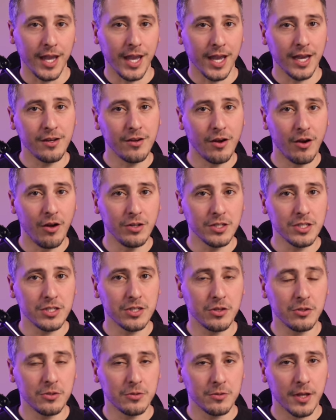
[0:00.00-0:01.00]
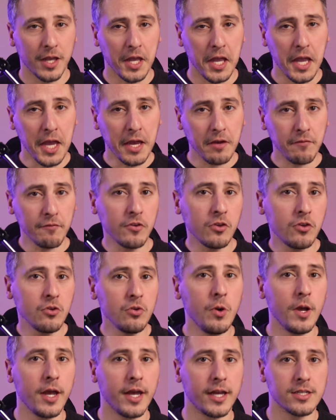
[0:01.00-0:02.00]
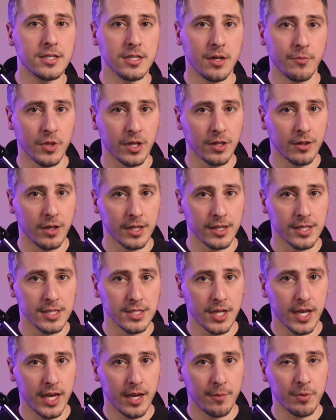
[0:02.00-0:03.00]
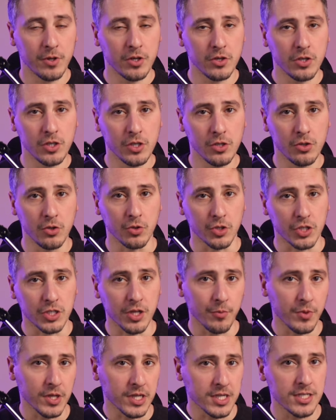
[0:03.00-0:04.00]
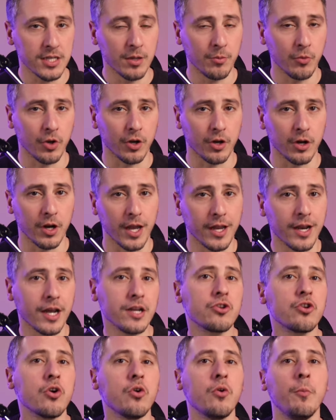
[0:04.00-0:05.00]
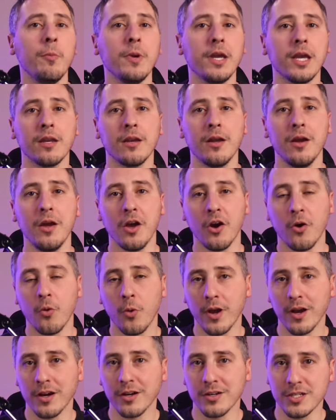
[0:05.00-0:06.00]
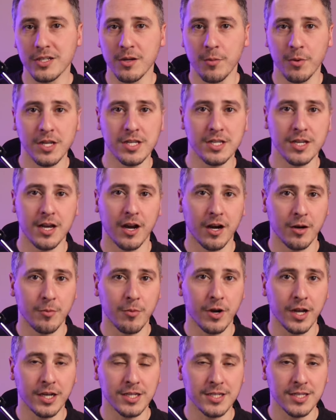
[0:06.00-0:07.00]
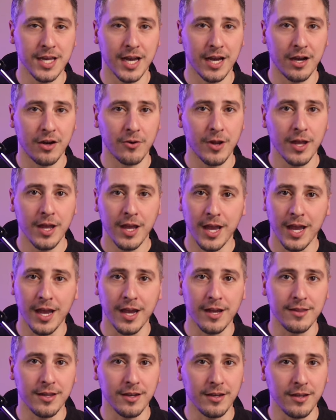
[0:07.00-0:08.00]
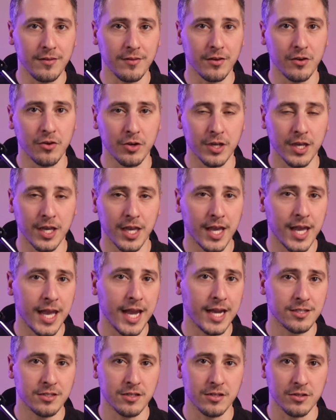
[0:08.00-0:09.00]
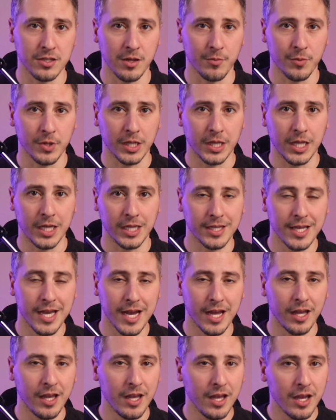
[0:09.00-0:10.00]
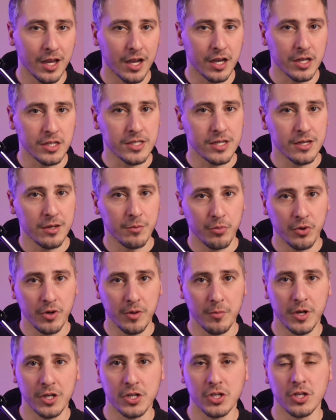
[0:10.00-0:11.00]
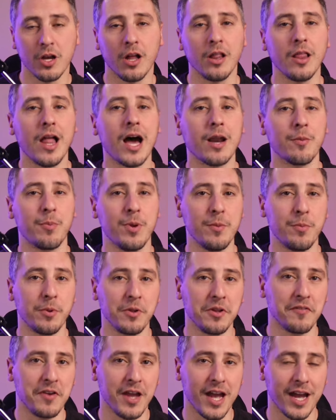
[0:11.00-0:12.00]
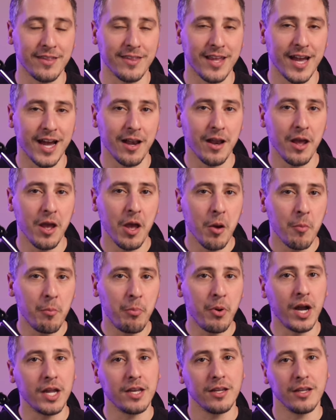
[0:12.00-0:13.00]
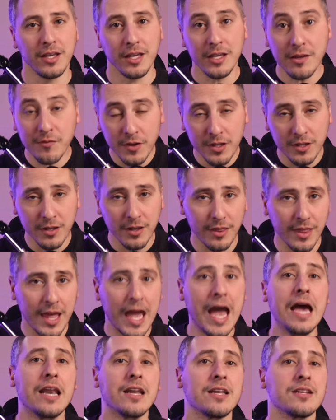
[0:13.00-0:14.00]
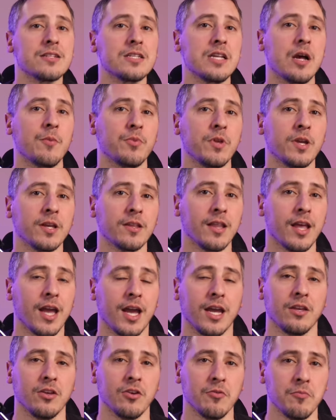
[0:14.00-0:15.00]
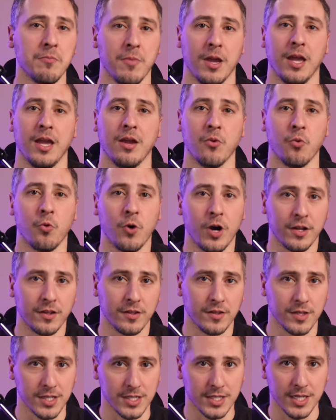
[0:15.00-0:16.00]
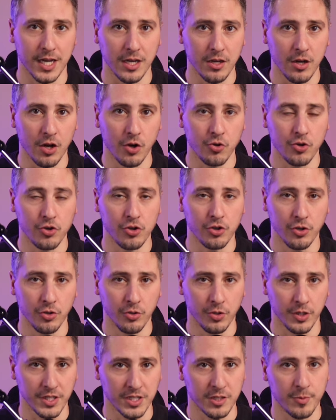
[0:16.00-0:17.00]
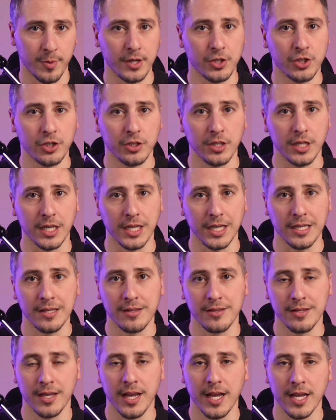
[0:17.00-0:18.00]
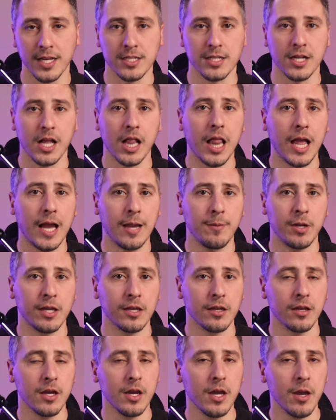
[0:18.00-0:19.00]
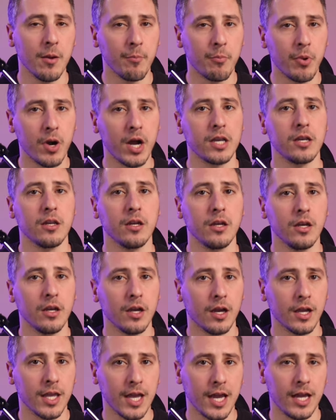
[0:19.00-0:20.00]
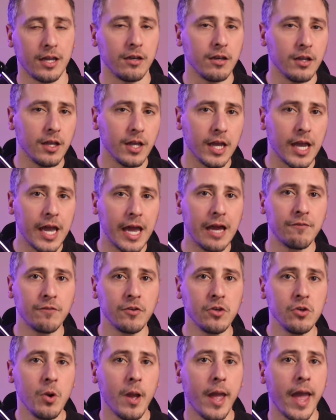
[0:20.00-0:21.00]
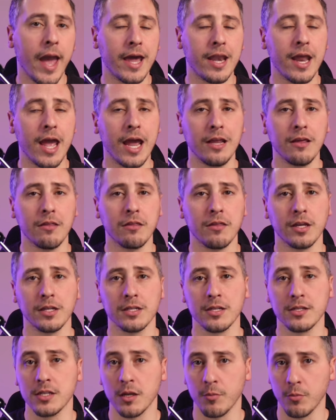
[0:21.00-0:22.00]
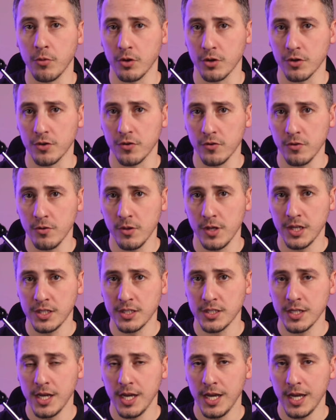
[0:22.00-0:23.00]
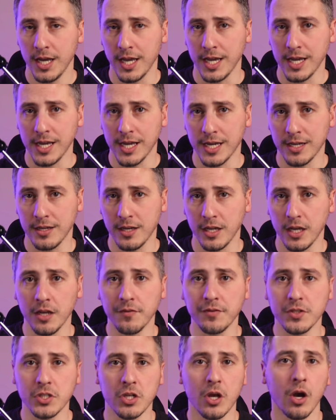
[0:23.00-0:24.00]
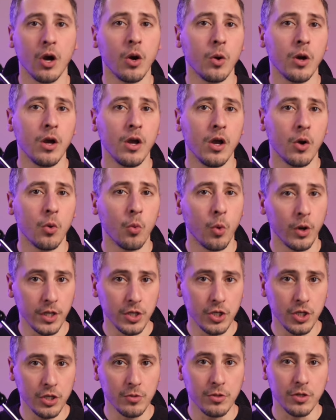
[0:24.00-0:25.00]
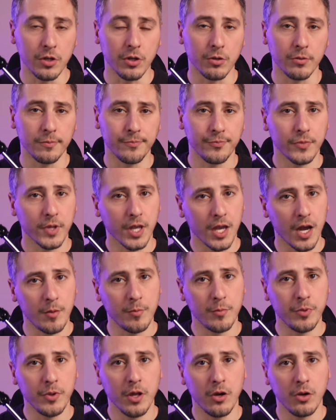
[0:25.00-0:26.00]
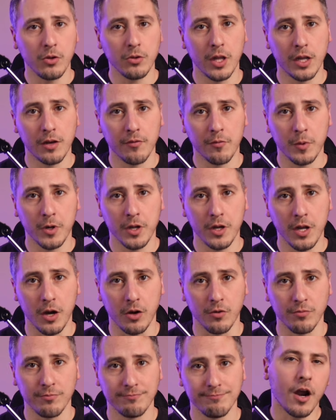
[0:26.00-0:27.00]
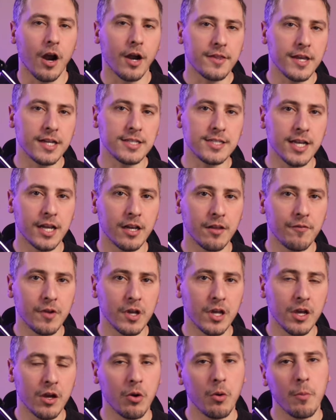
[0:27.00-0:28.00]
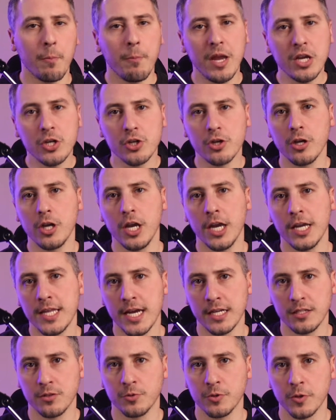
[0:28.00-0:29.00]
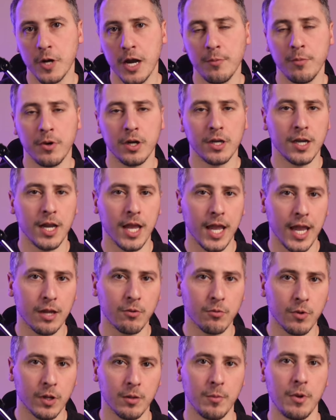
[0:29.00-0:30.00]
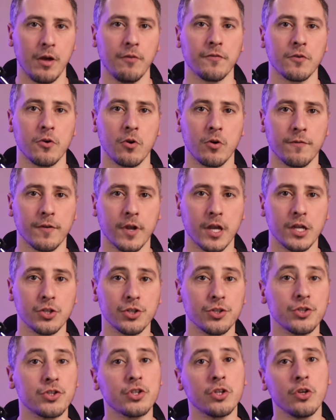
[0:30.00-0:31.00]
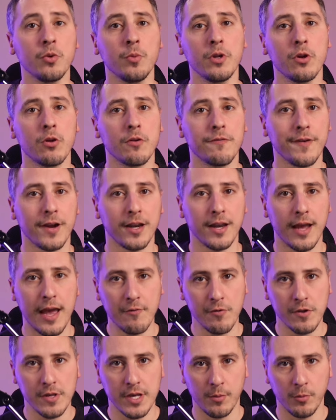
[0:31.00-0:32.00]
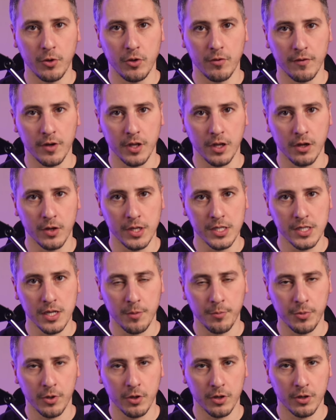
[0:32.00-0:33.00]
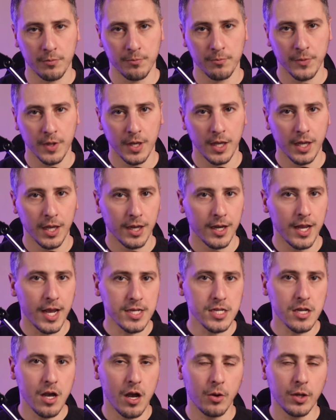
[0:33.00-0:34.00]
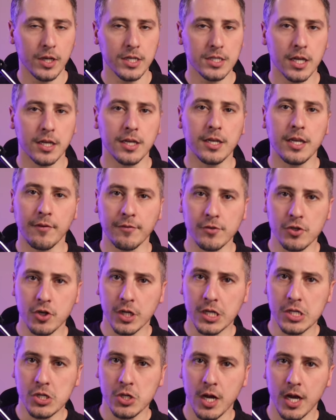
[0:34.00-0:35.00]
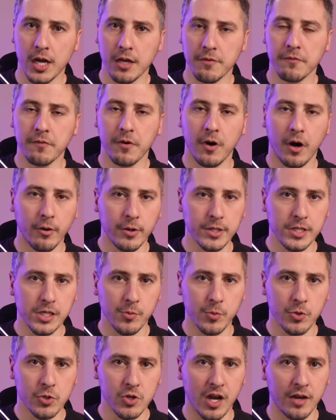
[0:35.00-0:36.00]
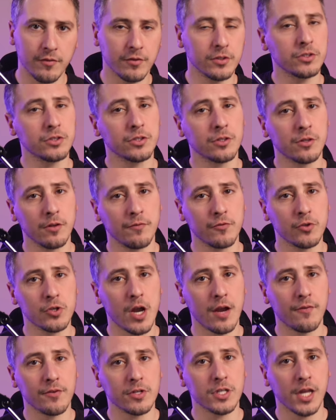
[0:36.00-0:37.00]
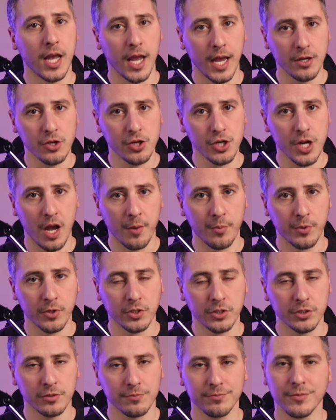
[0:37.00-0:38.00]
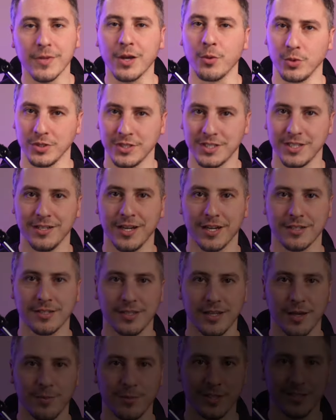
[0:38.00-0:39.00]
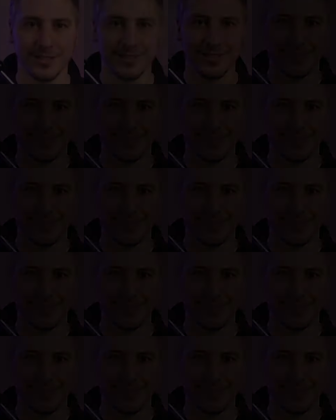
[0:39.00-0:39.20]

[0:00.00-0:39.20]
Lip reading: And also, have you had something like this happen to you, something similar? And I don't mean where somebody's car breaks down and they need to go get gas or something like that, because pretty much a lot of people have had that. But even that is something that you may want to say no to, especially in today's climate. But again, have you had anything similar to this? And if so, what did you do? Comment below, let everybody know. All right, that's the end of the video. Make sure you hit that subscribe button and ring the bell for notifications so you'll be notified every time a new video is uploaded. And as always, never drink and drive. Always tip your drivers, your delivery drivers, and your shoppers. And we'll see you next time.